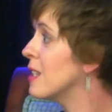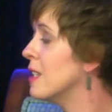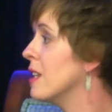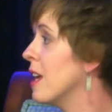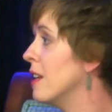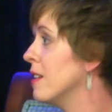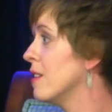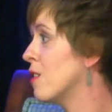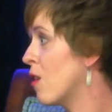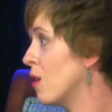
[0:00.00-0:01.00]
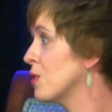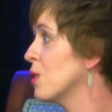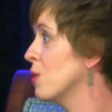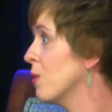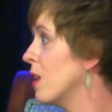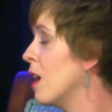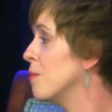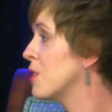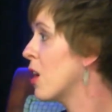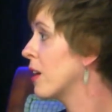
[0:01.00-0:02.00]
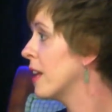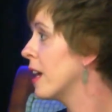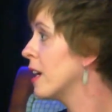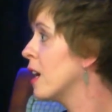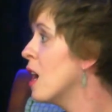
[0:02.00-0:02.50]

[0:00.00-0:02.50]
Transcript: and that are also targeting